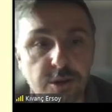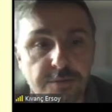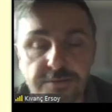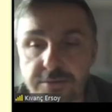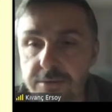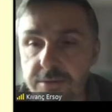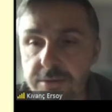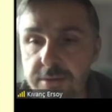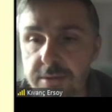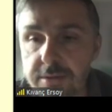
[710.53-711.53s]
of
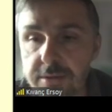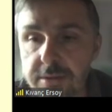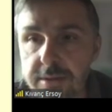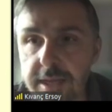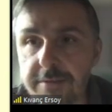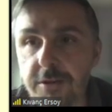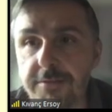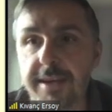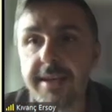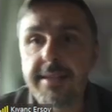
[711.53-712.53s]
f
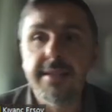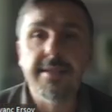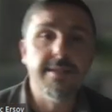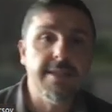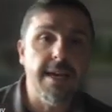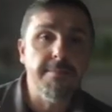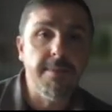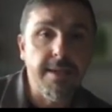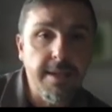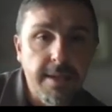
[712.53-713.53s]
of k? This can
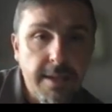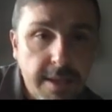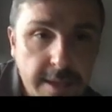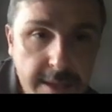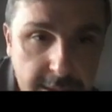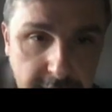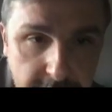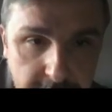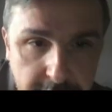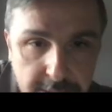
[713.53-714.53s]
be
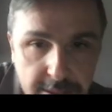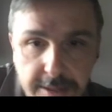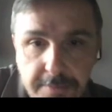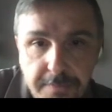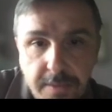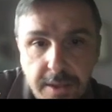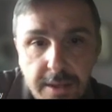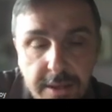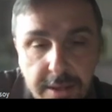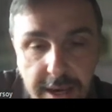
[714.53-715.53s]

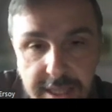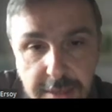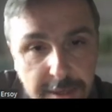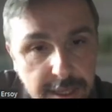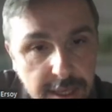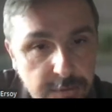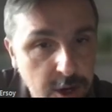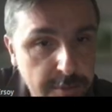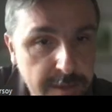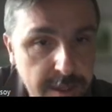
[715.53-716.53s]
at the beginning
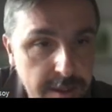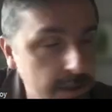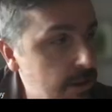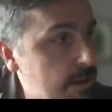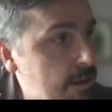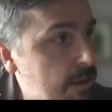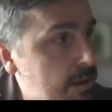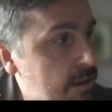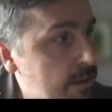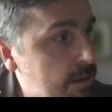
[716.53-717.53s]
for me
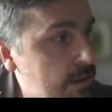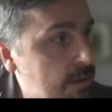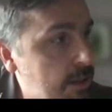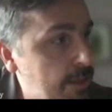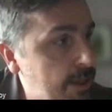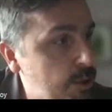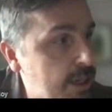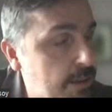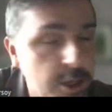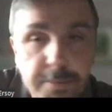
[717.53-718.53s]
something to
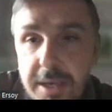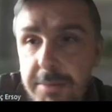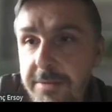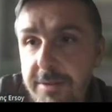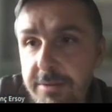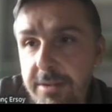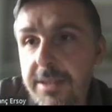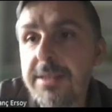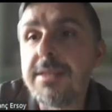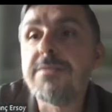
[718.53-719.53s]
think about. Maybe
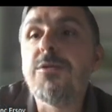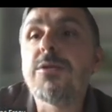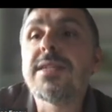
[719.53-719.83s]
for